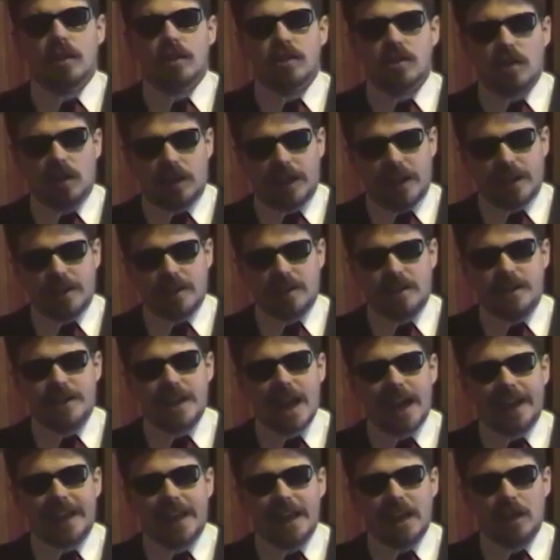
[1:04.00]
So let's
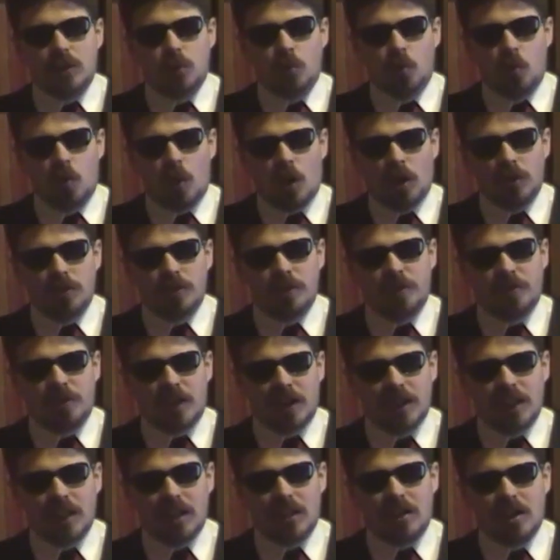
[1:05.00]
jack in one
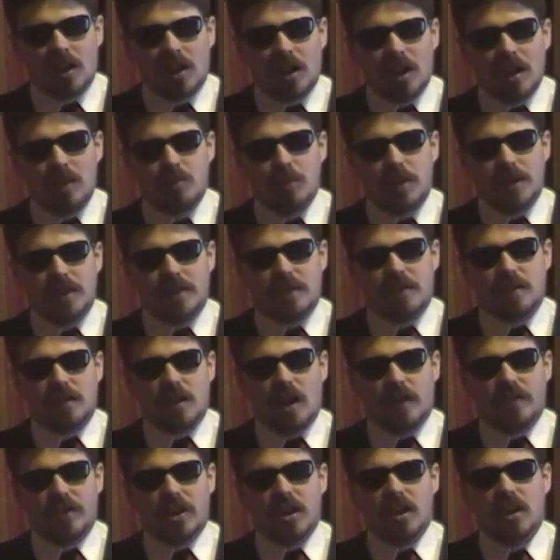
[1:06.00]
final time and
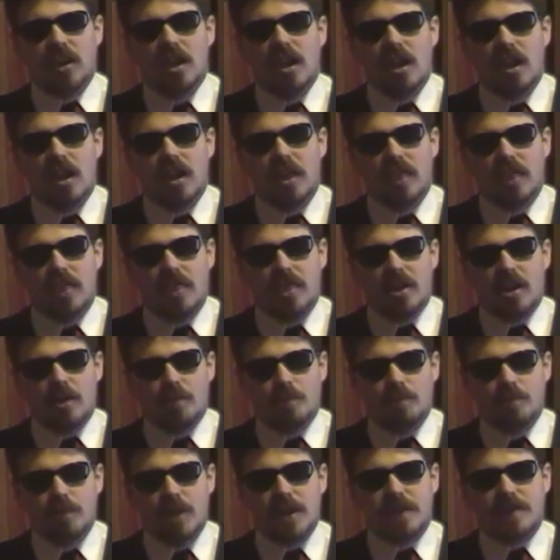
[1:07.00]
discover
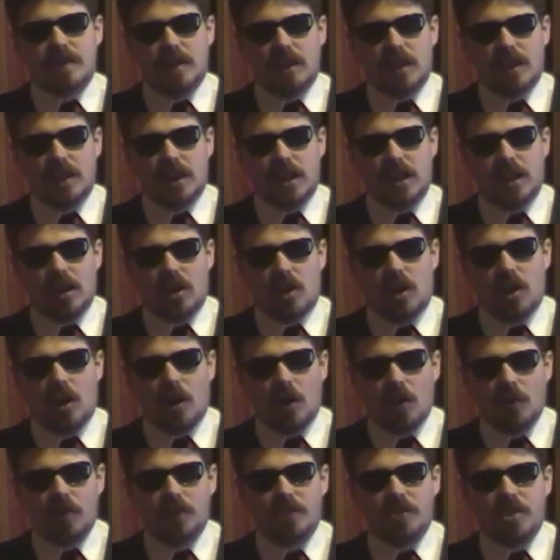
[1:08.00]
the miscellany
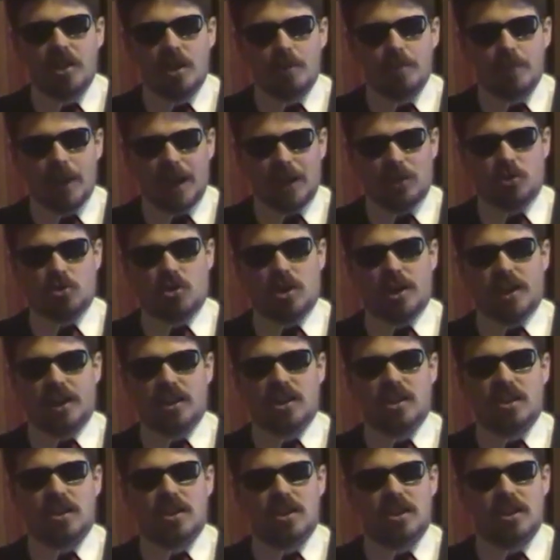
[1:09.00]
of the
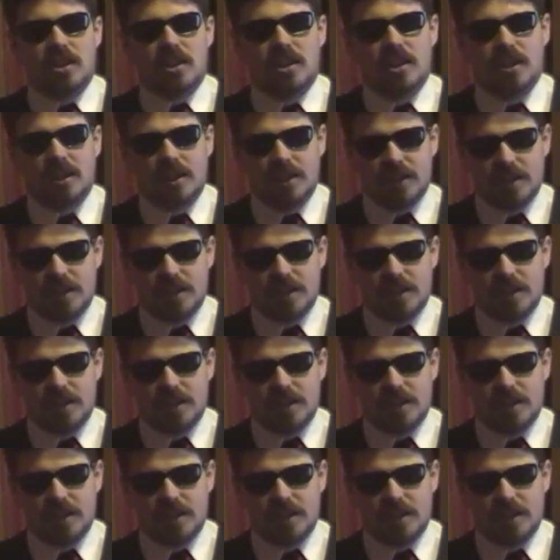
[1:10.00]
Matrix.